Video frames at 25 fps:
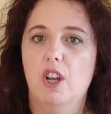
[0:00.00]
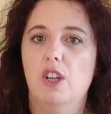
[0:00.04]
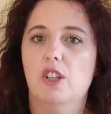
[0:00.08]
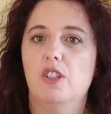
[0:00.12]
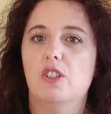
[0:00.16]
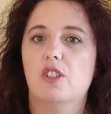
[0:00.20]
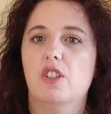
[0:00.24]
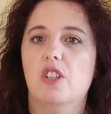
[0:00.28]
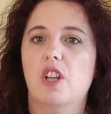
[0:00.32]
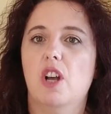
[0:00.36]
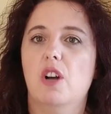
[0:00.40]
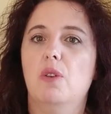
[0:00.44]

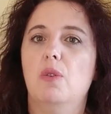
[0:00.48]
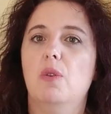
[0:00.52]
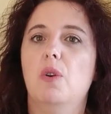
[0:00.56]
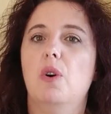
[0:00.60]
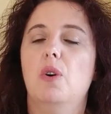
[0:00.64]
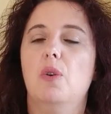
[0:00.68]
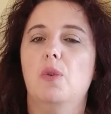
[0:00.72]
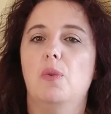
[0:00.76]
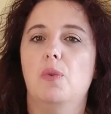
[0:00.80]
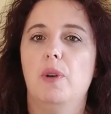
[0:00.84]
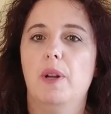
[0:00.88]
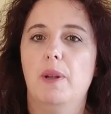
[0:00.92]
So
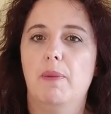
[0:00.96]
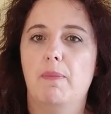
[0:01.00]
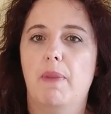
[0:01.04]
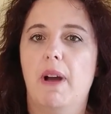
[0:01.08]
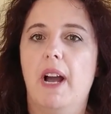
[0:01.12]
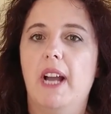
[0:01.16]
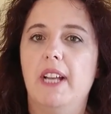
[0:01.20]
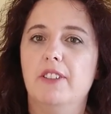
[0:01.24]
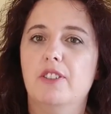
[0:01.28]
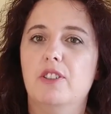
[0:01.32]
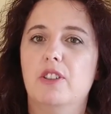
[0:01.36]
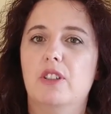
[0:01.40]

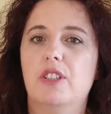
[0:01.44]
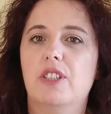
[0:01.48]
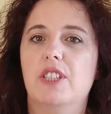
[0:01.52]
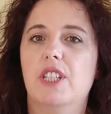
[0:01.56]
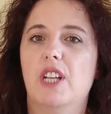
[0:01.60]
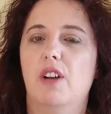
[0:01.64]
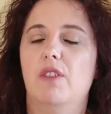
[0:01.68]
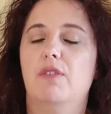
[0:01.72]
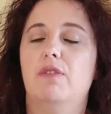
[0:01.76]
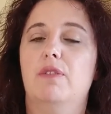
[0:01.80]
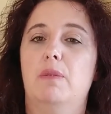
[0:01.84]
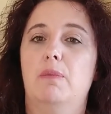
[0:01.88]
remind
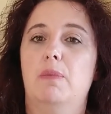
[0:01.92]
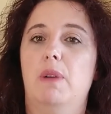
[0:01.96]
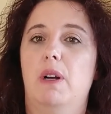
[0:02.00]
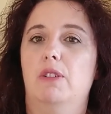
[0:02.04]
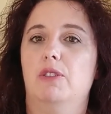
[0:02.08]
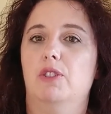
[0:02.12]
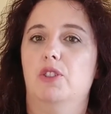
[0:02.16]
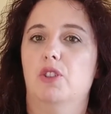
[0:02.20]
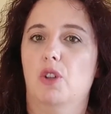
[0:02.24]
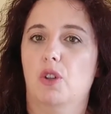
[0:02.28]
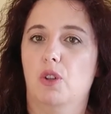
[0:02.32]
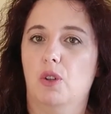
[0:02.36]
yourself
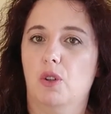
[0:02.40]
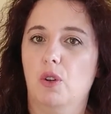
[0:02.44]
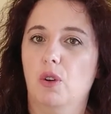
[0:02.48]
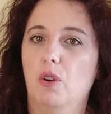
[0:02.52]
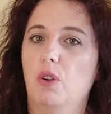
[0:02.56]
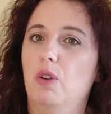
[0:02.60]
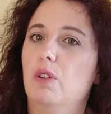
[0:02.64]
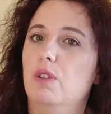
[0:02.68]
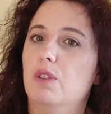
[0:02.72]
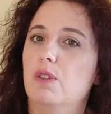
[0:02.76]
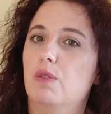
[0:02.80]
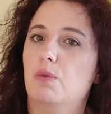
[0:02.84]
about your
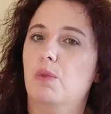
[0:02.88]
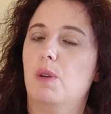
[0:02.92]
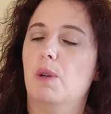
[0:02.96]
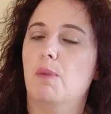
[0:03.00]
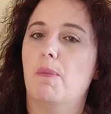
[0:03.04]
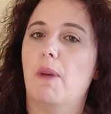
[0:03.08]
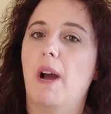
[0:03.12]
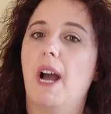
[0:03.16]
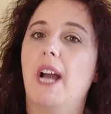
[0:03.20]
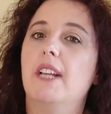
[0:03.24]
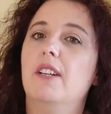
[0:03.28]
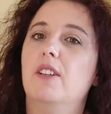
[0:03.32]
goals,
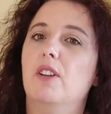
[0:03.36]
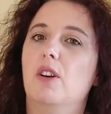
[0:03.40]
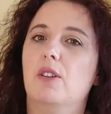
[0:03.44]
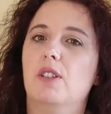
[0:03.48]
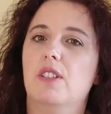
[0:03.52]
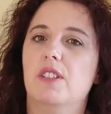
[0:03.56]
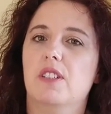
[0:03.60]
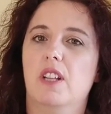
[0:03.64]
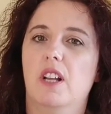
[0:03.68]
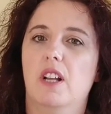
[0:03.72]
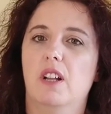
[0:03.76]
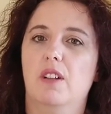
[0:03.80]
remind
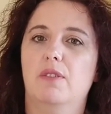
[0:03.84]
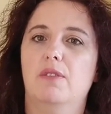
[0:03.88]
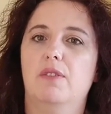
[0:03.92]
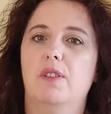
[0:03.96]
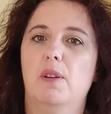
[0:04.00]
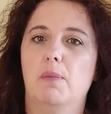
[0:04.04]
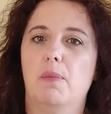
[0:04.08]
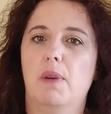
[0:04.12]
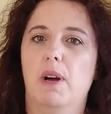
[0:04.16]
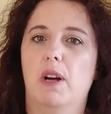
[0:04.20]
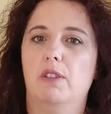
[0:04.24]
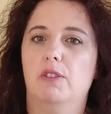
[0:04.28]
yourself
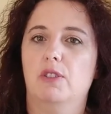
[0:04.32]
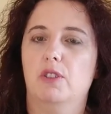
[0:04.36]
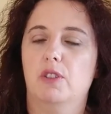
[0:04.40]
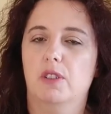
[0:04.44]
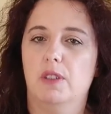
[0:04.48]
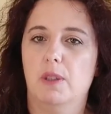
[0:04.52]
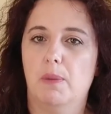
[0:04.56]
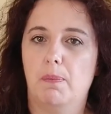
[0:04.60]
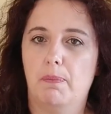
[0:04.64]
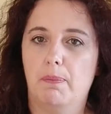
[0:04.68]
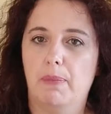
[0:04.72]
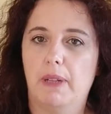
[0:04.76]
about
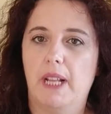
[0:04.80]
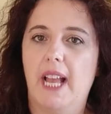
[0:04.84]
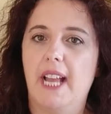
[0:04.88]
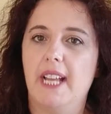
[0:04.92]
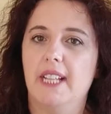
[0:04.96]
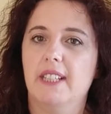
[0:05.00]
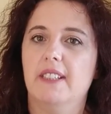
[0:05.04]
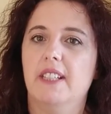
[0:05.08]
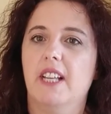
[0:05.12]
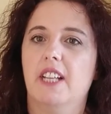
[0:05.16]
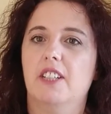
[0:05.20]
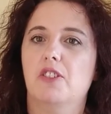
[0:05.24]
the
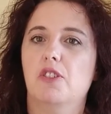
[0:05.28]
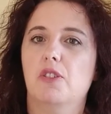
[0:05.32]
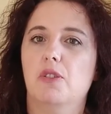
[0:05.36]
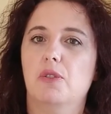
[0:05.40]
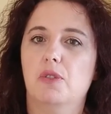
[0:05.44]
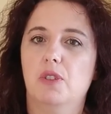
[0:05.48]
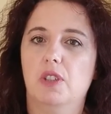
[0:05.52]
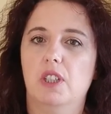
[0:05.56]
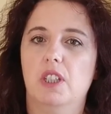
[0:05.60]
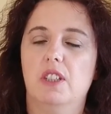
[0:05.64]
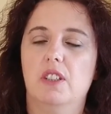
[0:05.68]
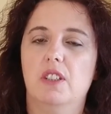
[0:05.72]
plan that you
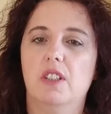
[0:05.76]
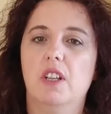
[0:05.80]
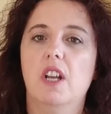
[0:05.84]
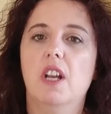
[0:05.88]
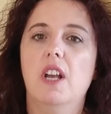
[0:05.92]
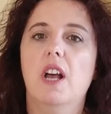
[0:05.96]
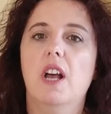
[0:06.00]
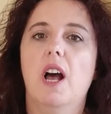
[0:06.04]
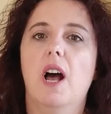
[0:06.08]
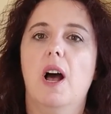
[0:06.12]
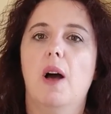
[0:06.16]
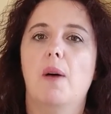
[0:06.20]
did,
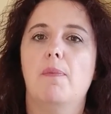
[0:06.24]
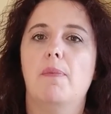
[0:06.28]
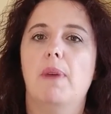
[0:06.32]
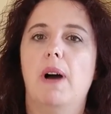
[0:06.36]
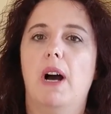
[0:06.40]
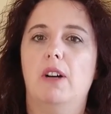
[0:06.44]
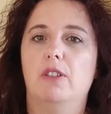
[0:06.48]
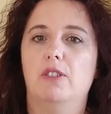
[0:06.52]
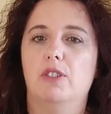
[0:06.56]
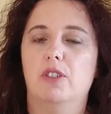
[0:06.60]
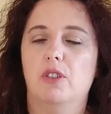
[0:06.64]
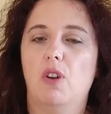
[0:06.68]

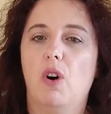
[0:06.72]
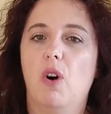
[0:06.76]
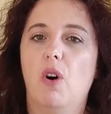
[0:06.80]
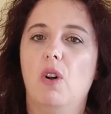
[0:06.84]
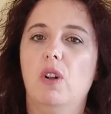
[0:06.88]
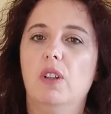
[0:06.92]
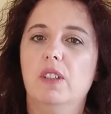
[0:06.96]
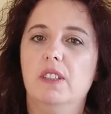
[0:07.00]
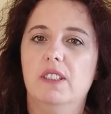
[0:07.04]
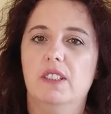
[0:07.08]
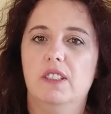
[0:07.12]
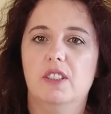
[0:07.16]
about
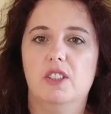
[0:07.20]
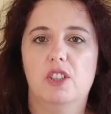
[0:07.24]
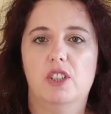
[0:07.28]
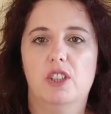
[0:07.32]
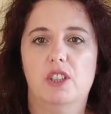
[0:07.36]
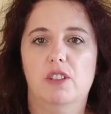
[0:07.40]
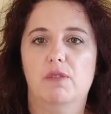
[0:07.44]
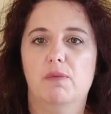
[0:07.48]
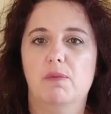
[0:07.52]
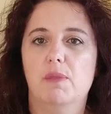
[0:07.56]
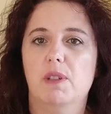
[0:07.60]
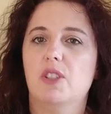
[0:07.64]
all the
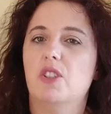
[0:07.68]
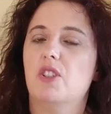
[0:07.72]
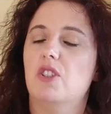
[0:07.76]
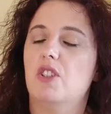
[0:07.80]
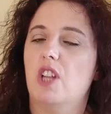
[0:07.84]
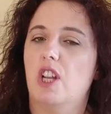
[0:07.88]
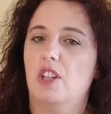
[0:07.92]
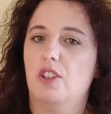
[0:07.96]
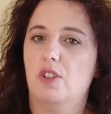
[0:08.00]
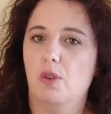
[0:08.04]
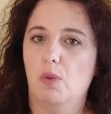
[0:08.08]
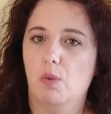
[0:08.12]
achievements
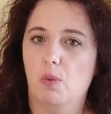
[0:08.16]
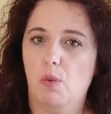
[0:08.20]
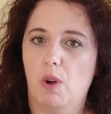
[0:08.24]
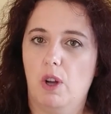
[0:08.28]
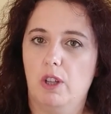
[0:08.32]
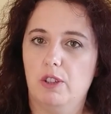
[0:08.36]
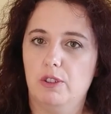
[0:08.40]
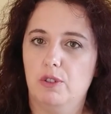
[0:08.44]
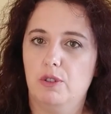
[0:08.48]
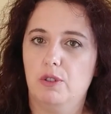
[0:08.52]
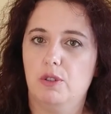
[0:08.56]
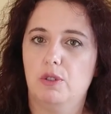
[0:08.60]
that you
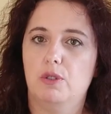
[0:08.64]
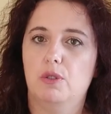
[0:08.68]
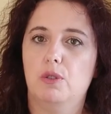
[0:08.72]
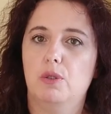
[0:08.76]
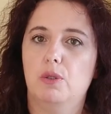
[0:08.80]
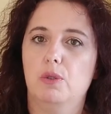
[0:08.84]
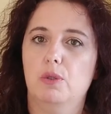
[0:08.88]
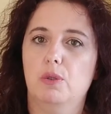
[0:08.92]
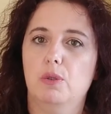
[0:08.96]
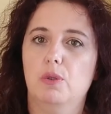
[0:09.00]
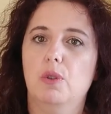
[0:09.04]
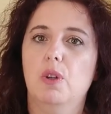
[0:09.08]
want to
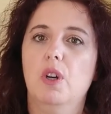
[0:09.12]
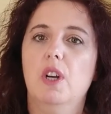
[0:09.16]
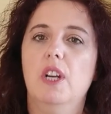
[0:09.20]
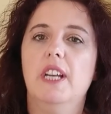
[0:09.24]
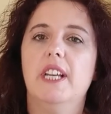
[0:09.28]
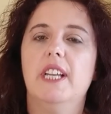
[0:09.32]
do.